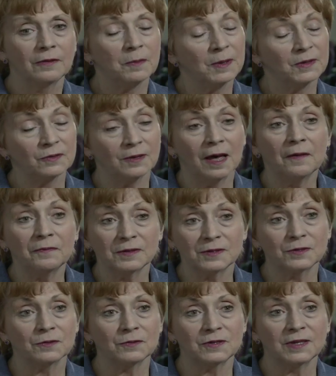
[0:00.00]
the Mental Health
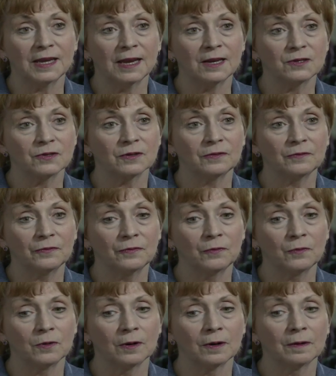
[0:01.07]
Association
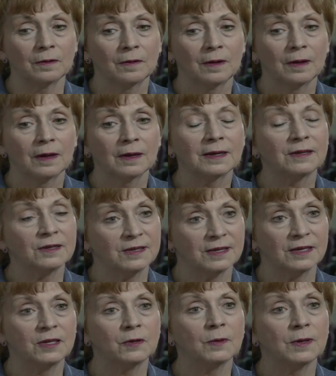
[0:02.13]
for
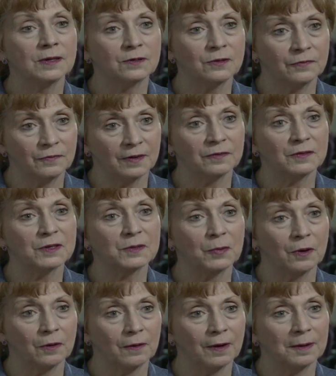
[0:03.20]
continuing to fund this
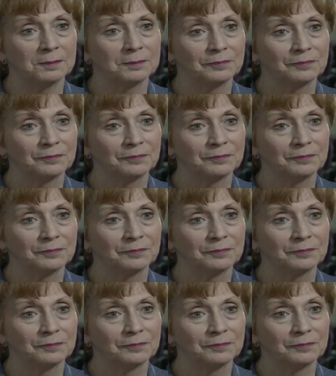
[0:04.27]
program.